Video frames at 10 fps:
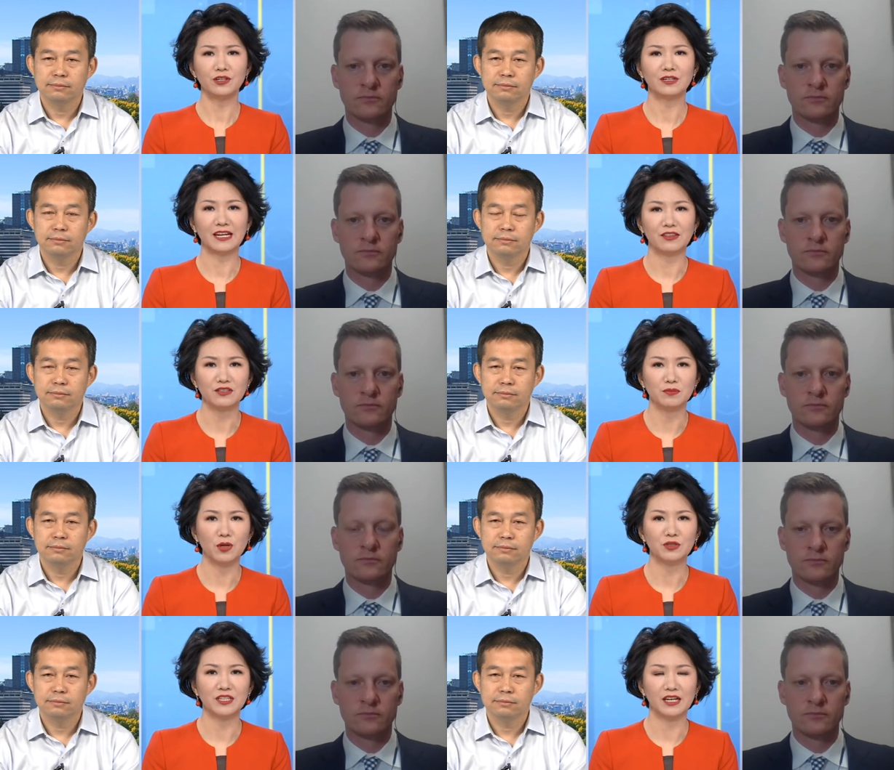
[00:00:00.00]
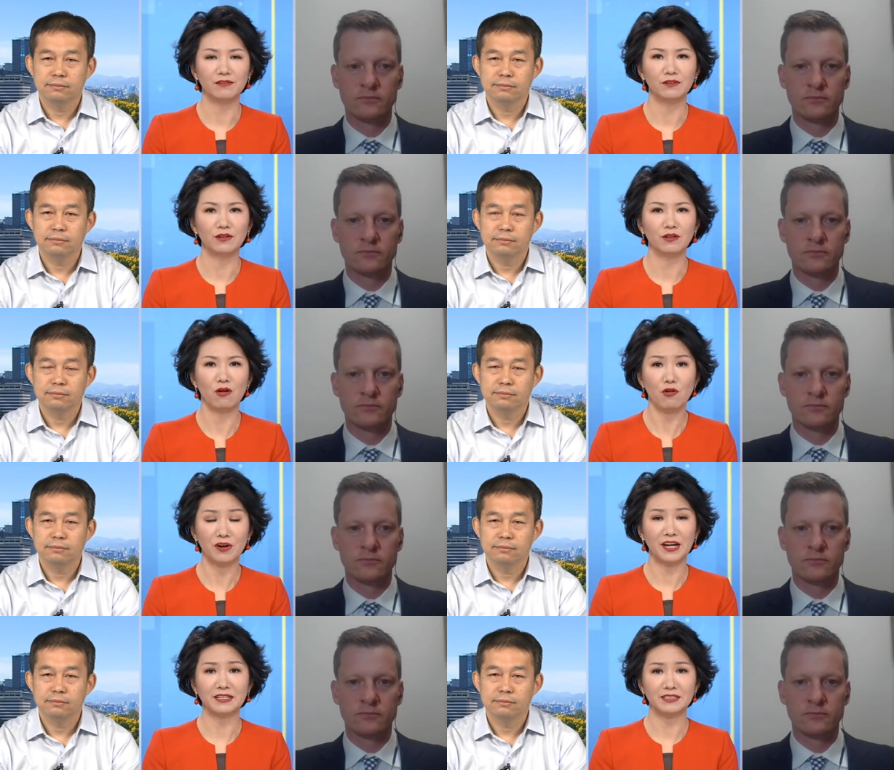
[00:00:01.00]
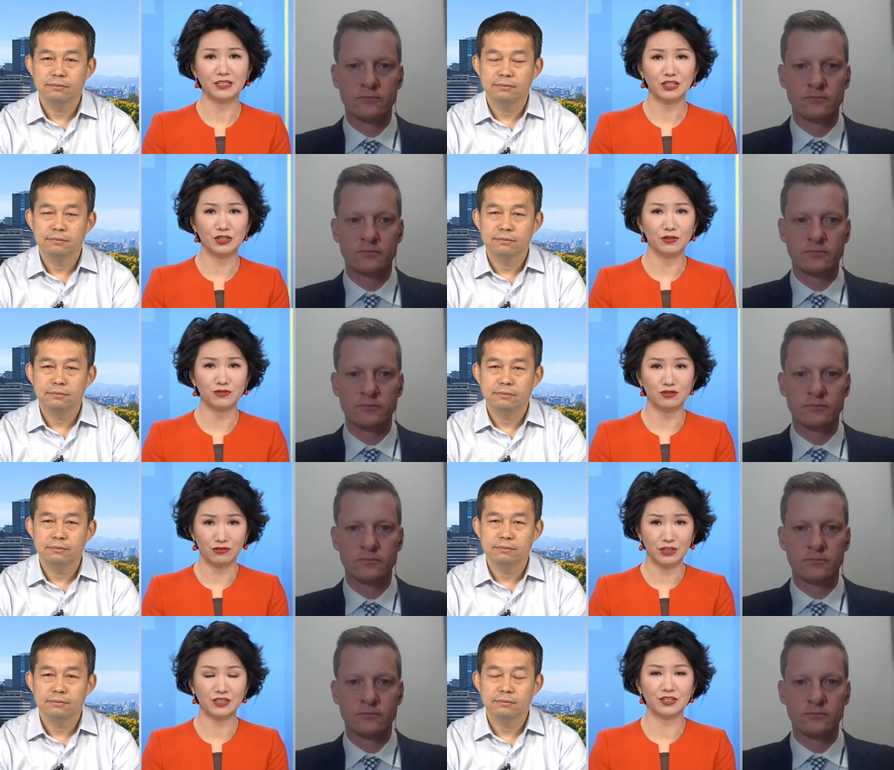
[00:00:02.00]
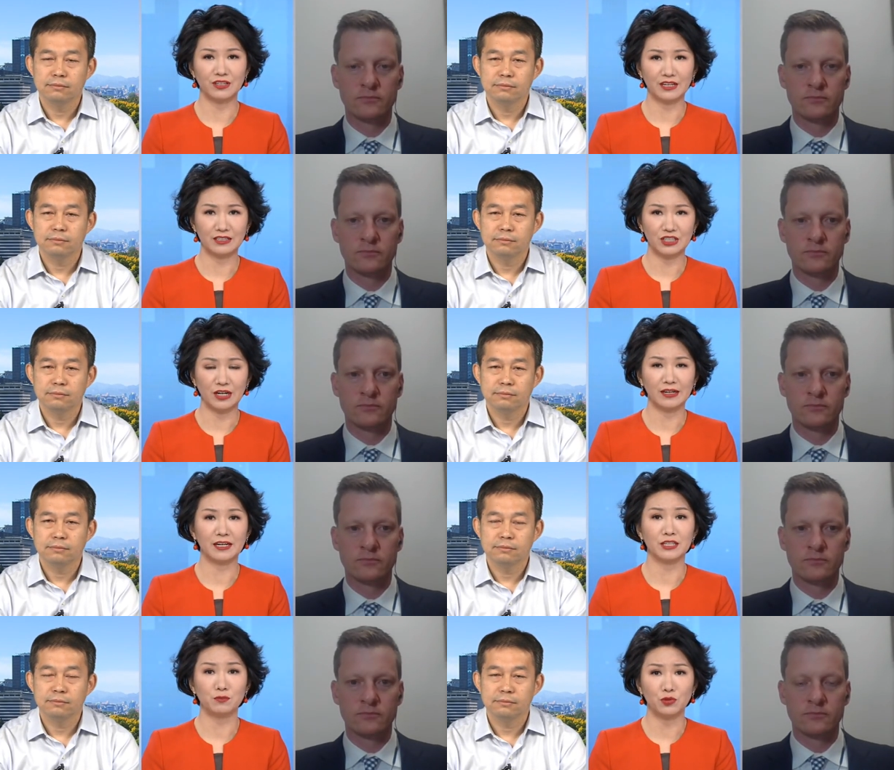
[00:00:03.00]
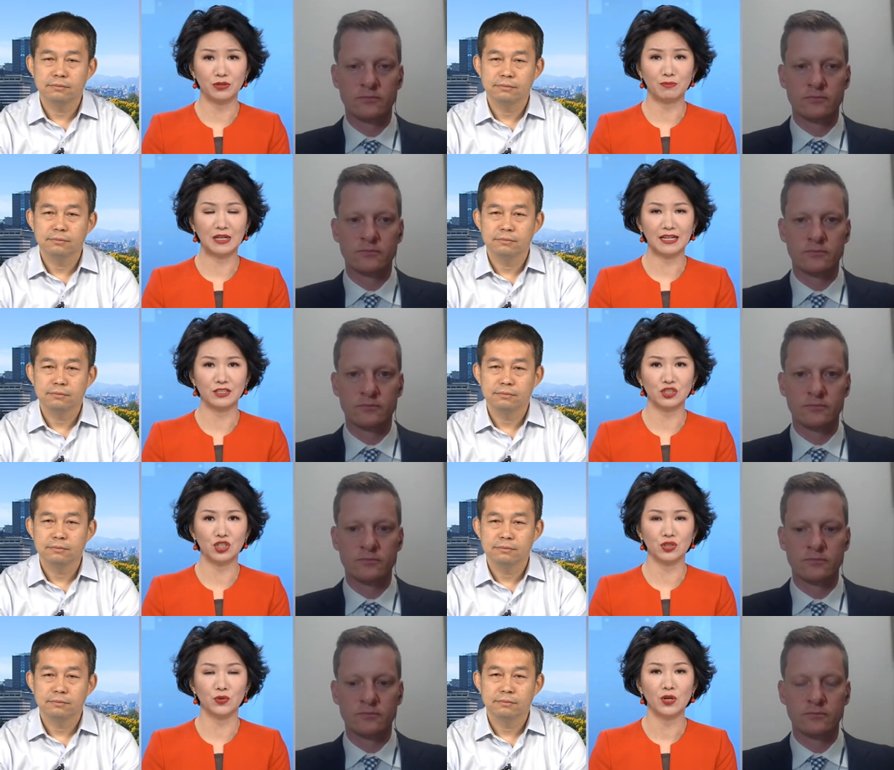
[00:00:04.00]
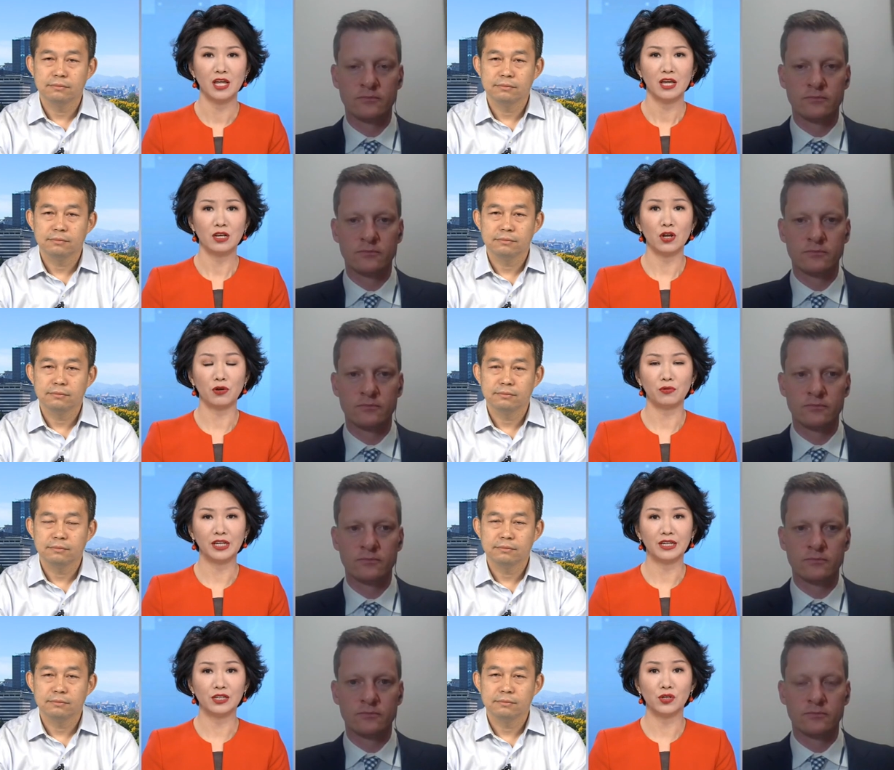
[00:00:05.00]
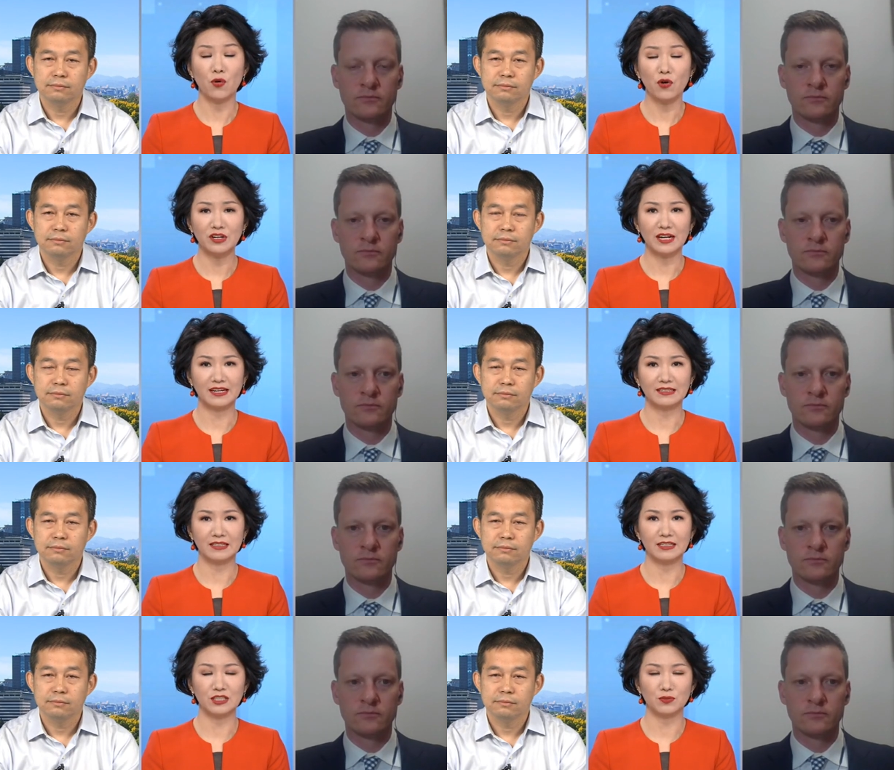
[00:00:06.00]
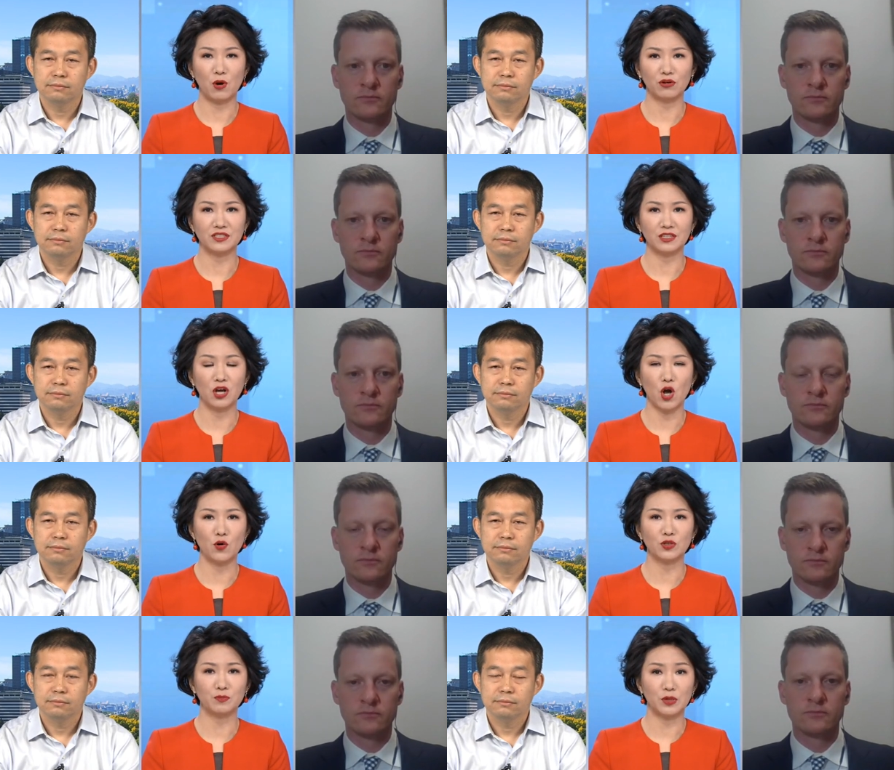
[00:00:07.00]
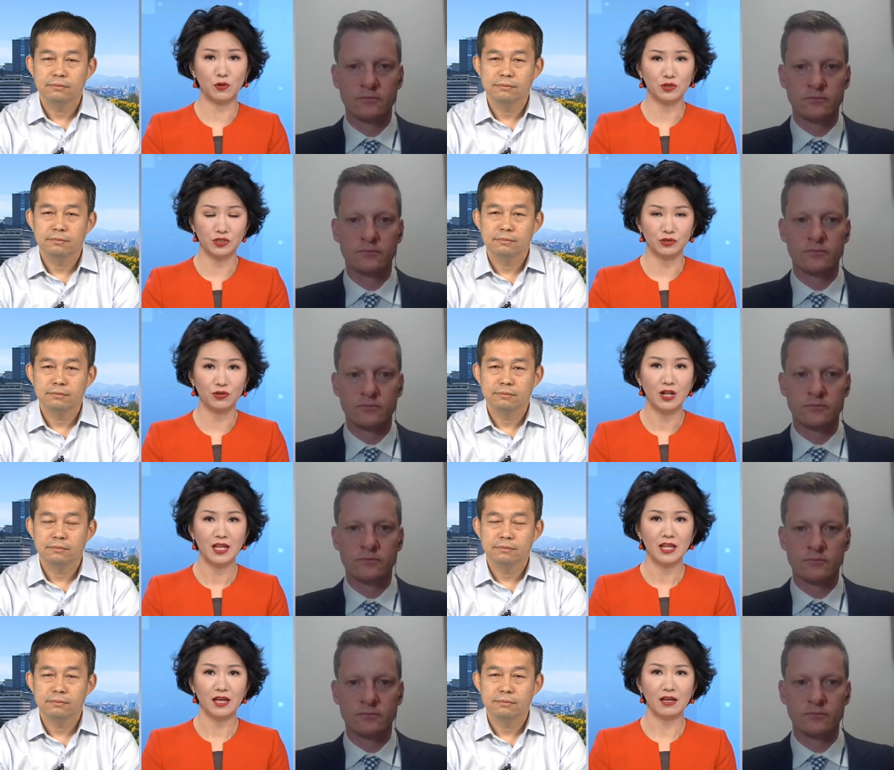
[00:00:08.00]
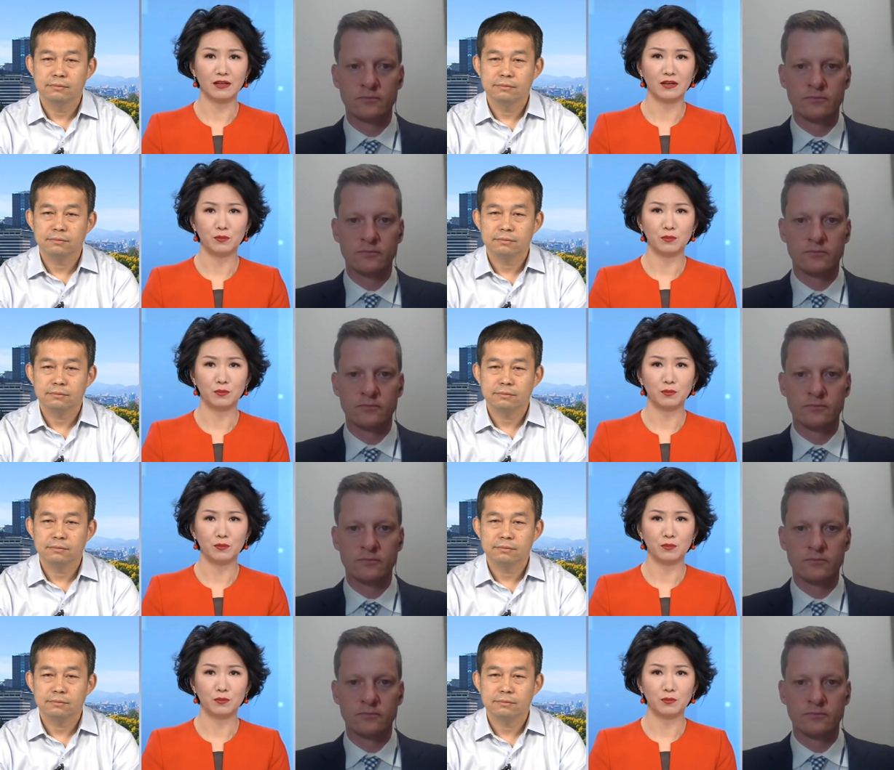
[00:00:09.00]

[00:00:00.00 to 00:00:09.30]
Speaker 1: look at this multi-level organizational structure that China has put in place to not only coordinate its policy goals, but also uh,